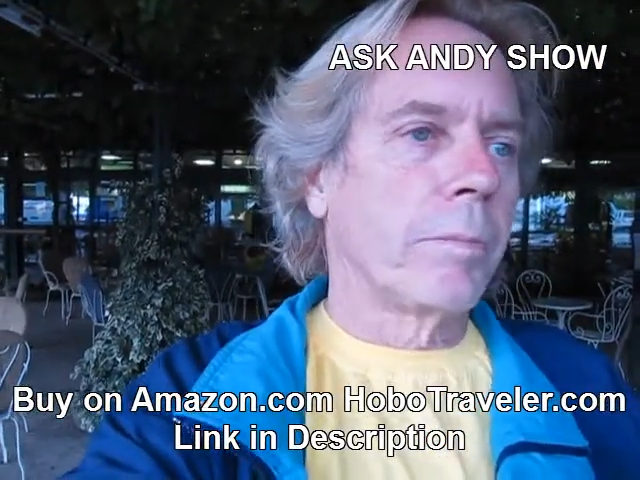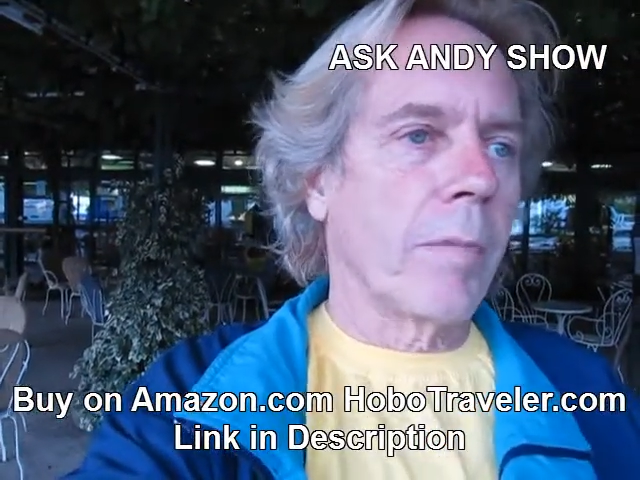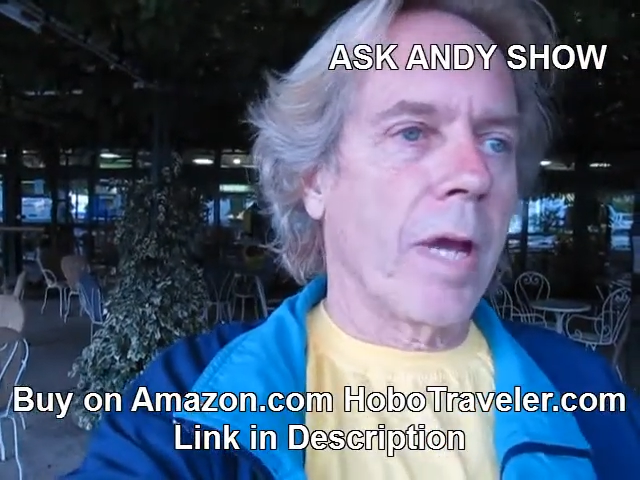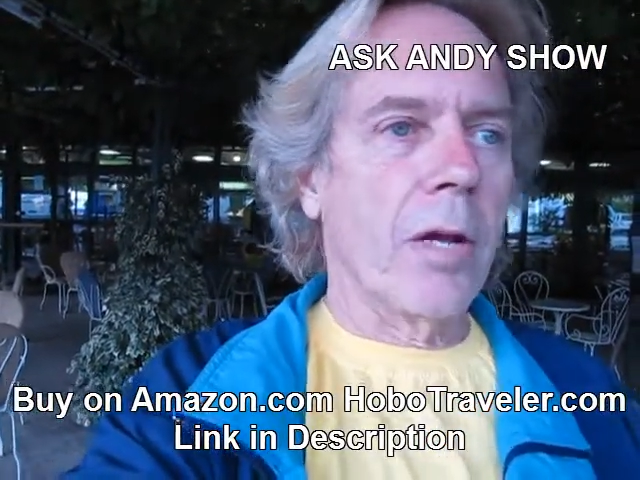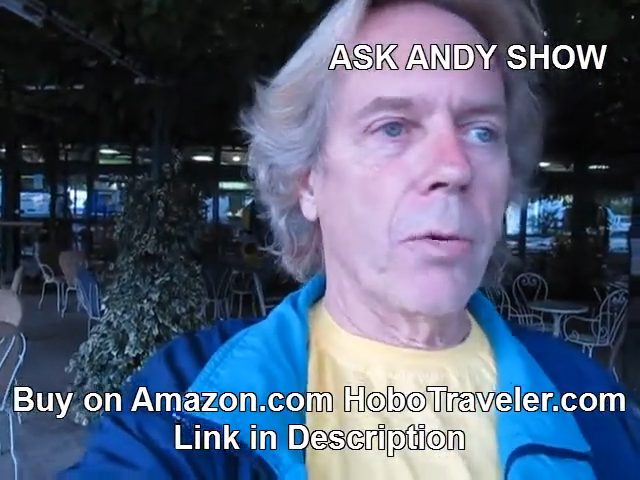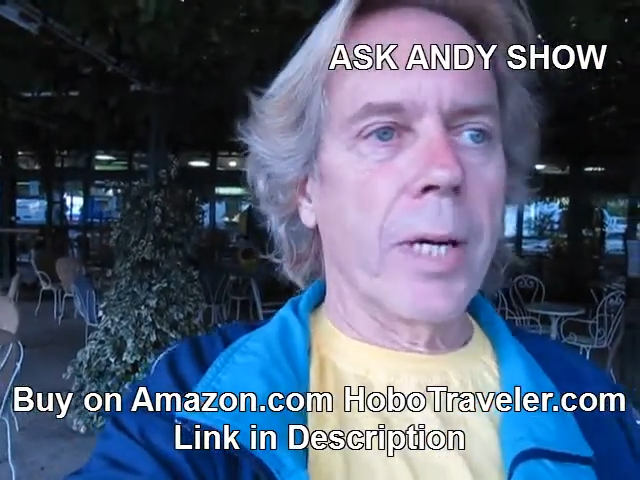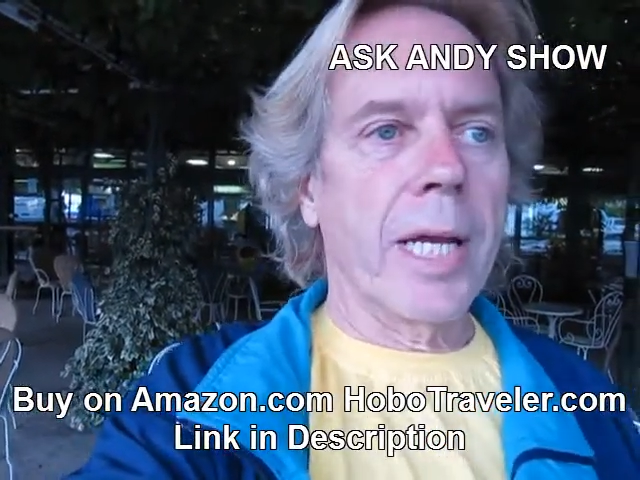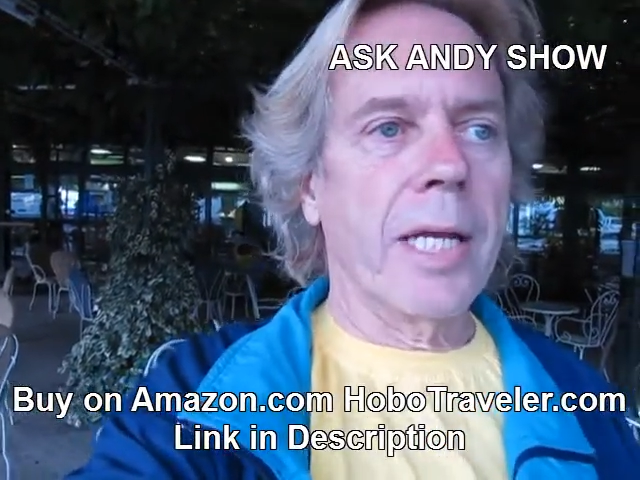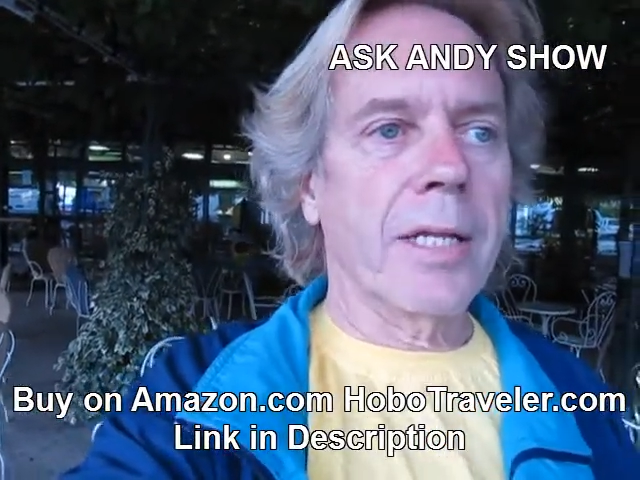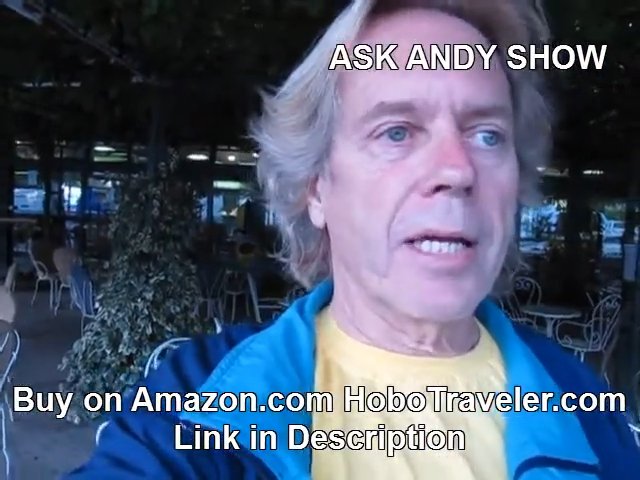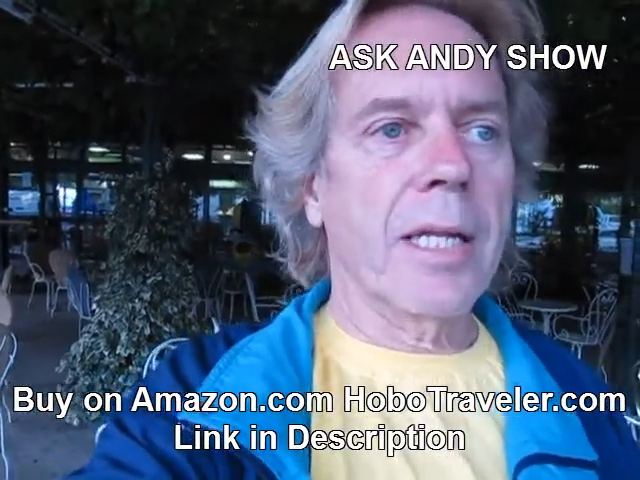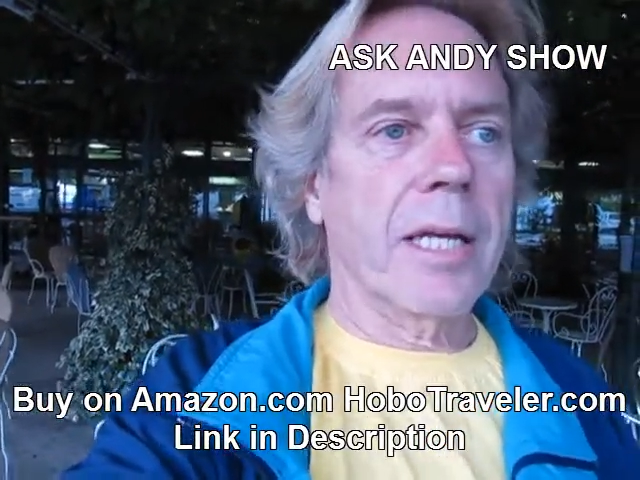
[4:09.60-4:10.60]
I don't want
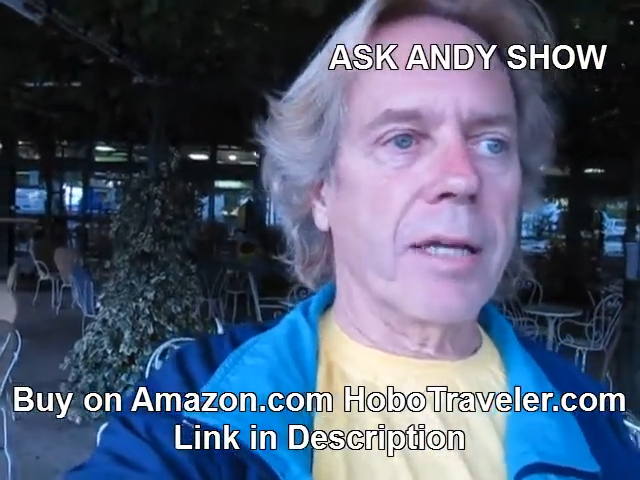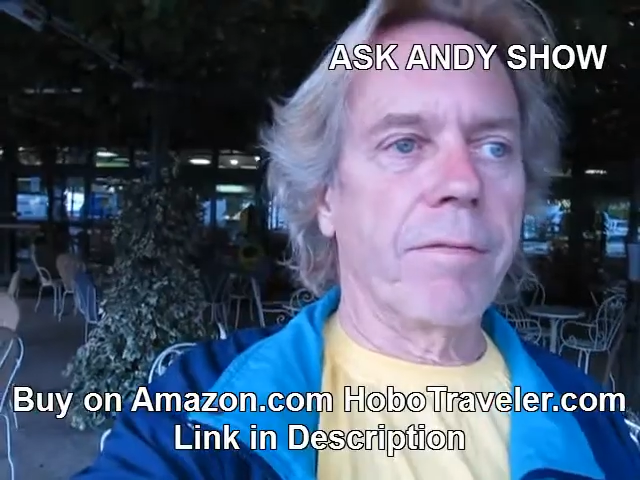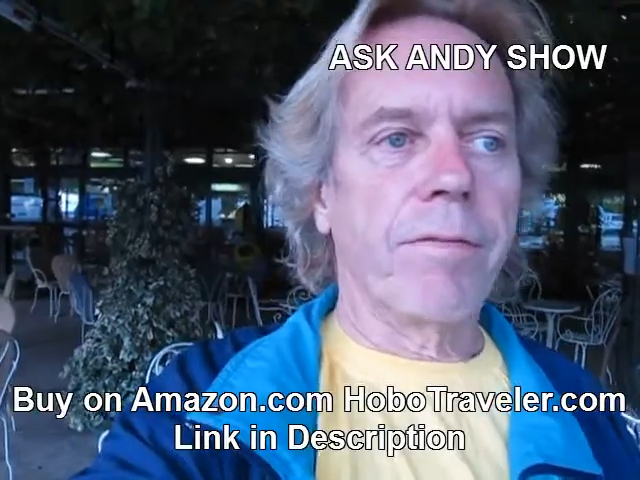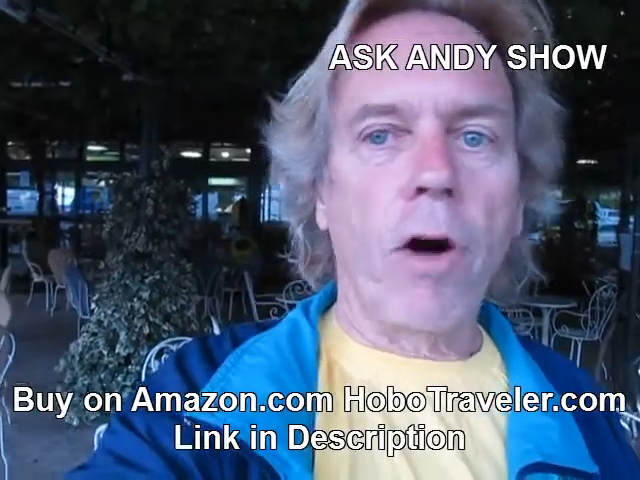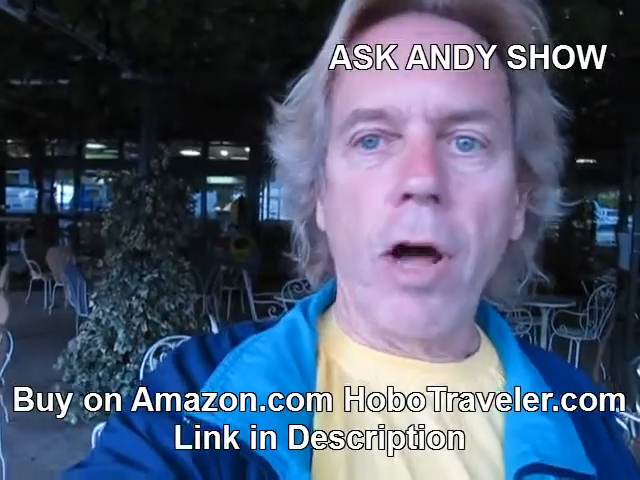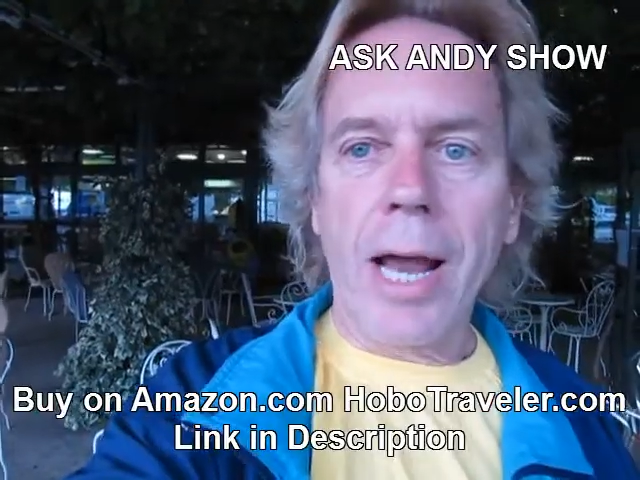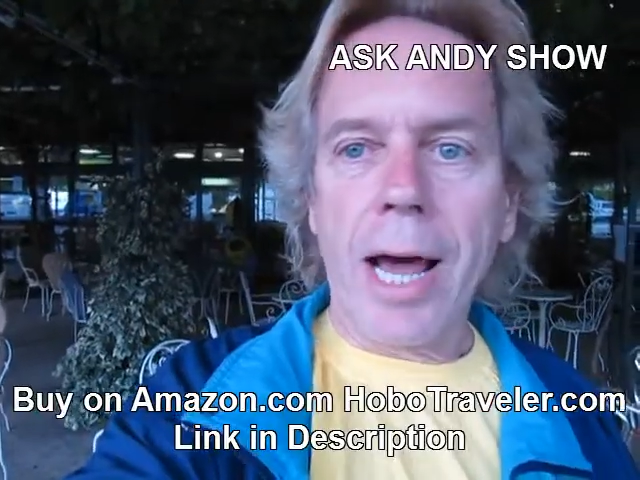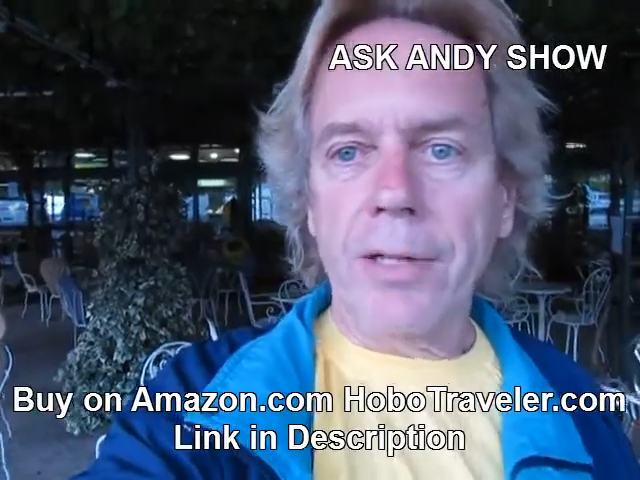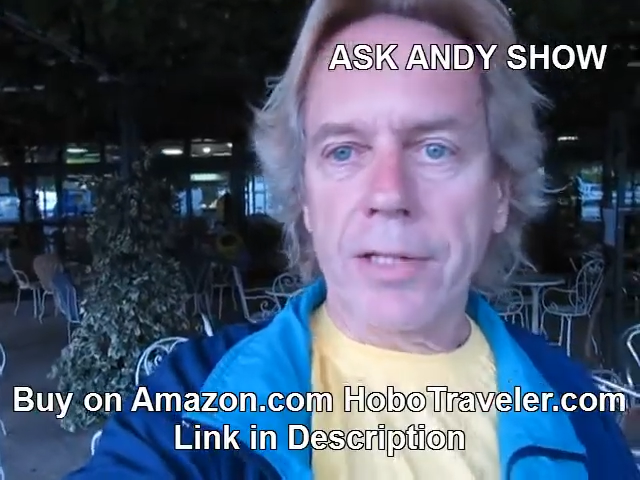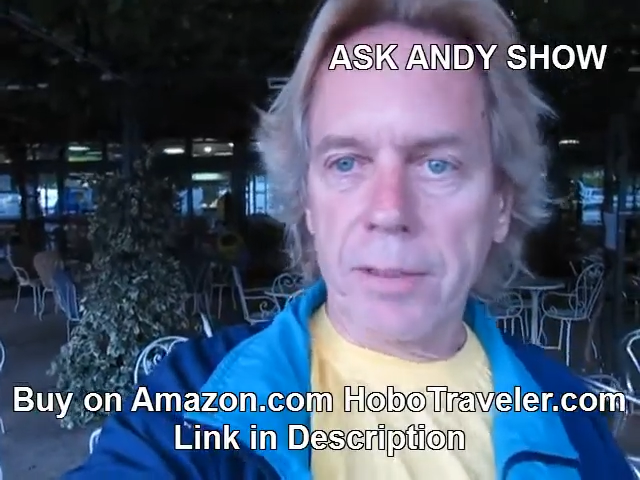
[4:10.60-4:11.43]
anything that can fall out.